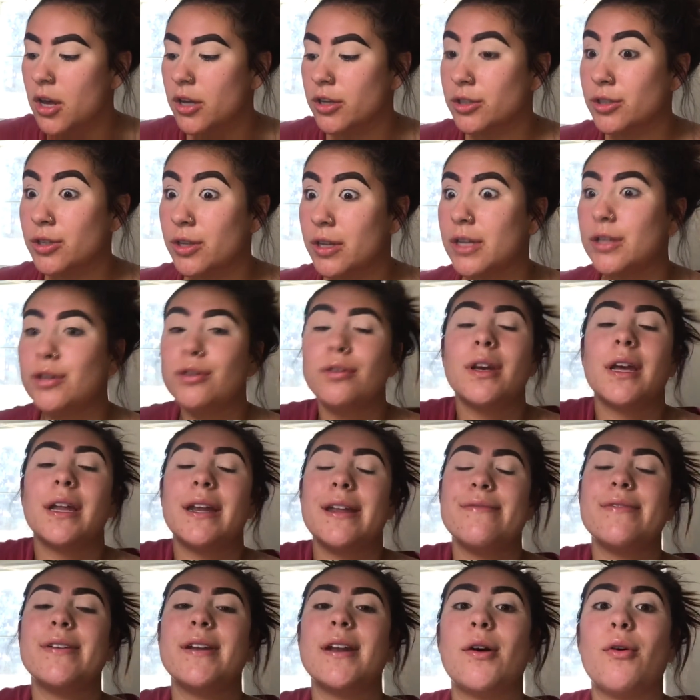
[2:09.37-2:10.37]
so then you get
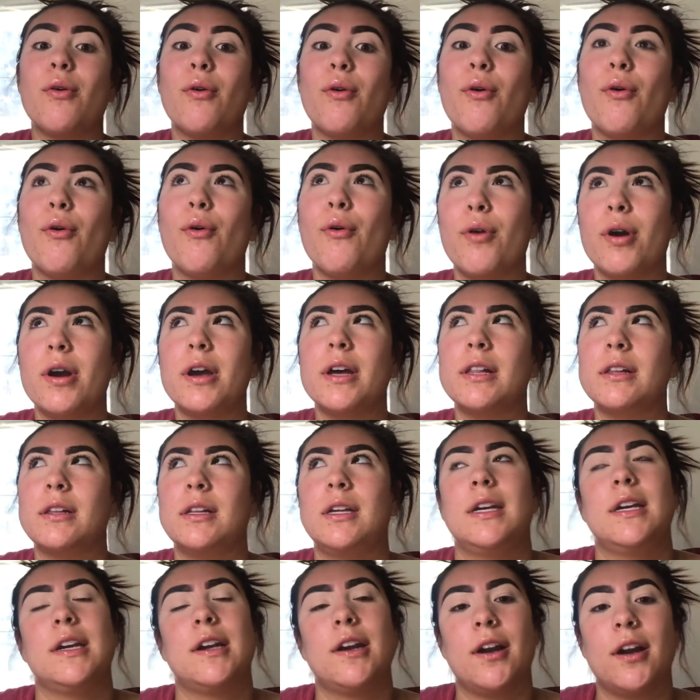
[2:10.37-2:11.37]
even
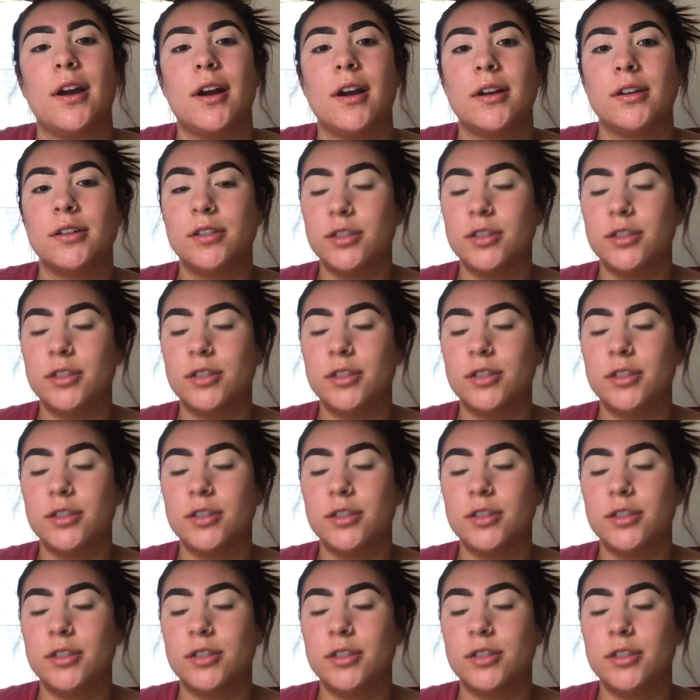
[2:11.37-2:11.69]
oilier.